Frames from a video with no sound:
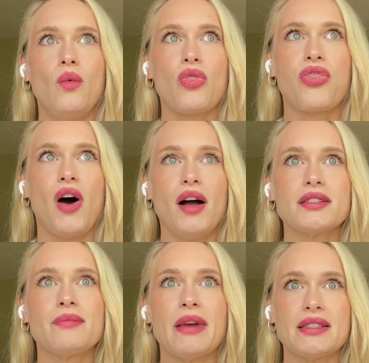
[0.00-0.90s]
thought
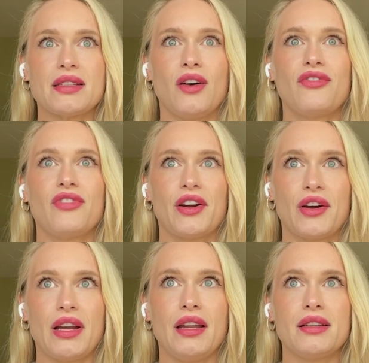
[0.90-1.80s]
to myself
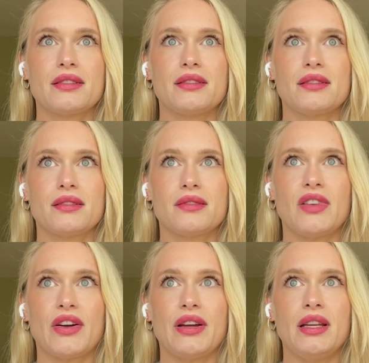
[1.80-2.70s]
very,
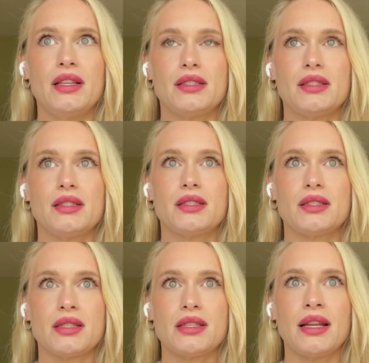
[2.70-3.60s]
very
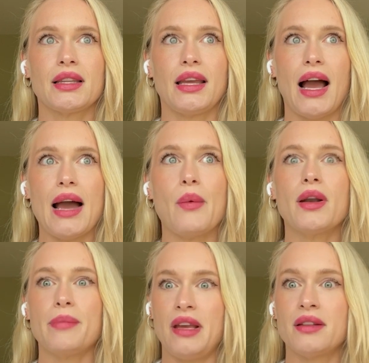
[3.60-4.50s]
distinctly, I
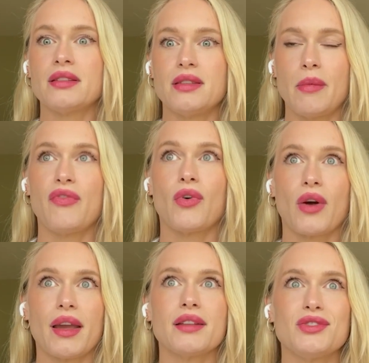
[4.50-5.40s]
want to be on Disney
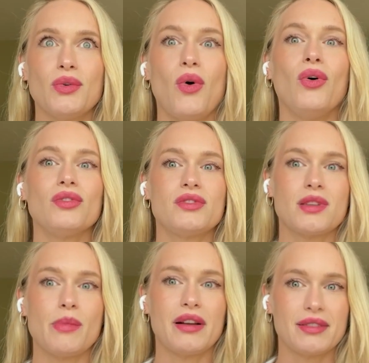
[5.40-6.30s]
before I get too old
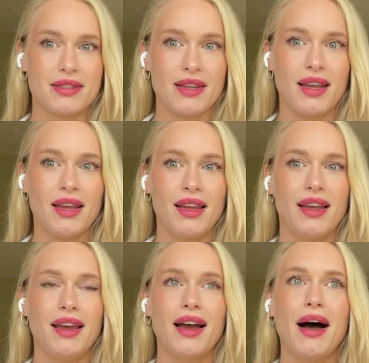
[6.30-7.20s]
to be on Disney.
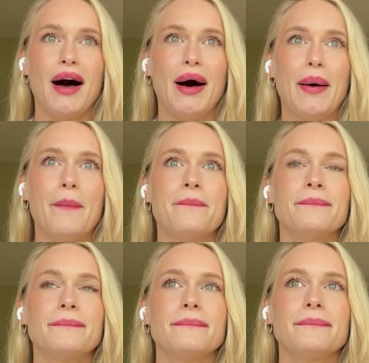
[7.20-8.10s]

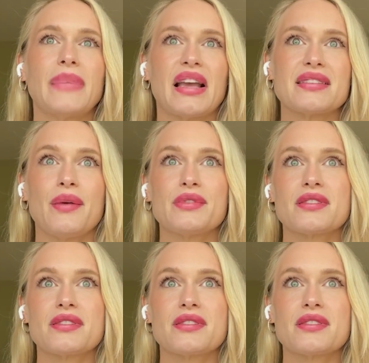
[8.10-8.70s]
Because I was